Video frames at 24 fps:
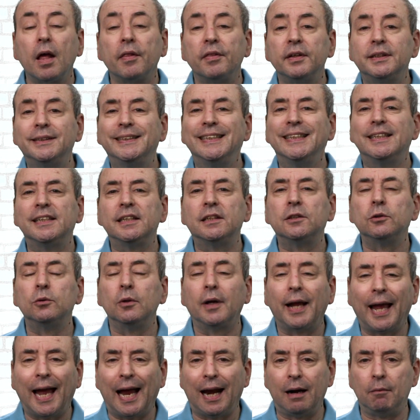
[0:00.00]
The digital
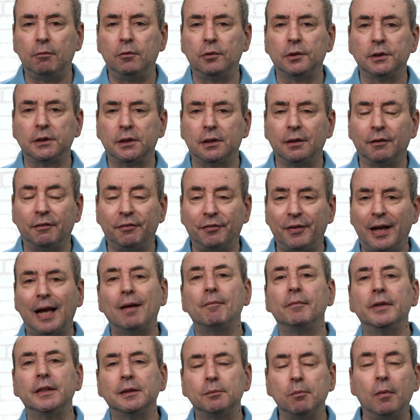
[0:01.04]
cameras that
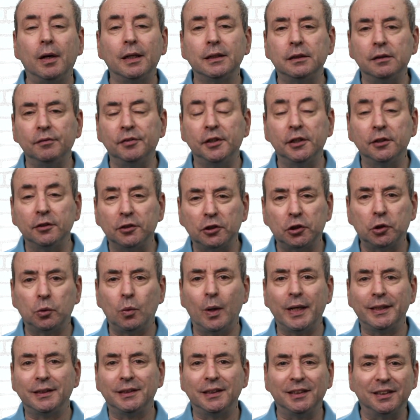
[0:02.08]
families might have used
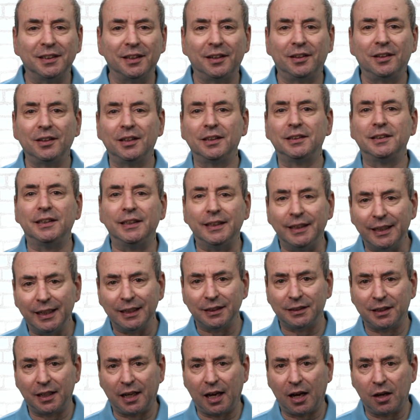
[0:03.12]
20 to 30
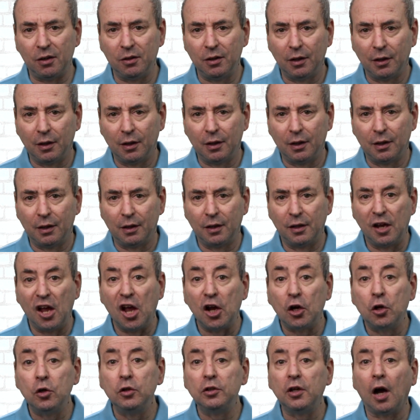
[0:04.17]
years ago
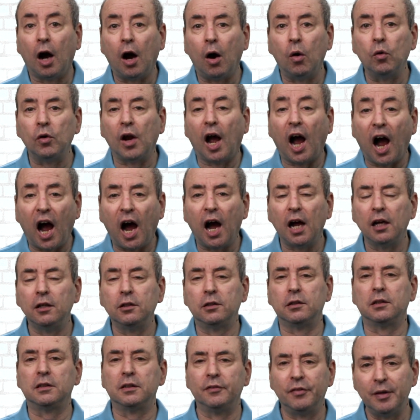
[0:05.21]
could hold
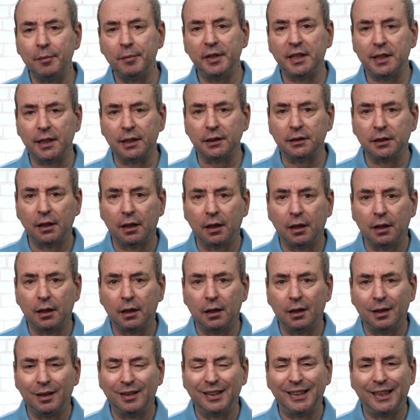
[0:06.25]
hundreds of images,
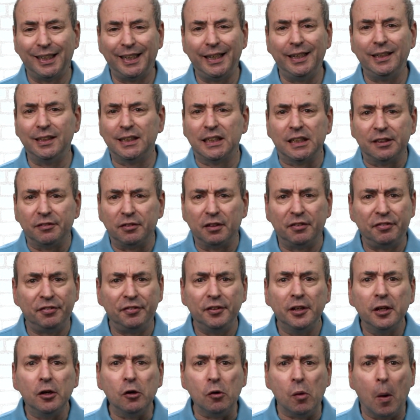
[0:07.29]
each of a
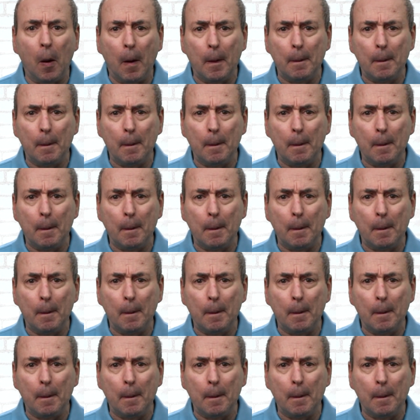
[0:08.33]
few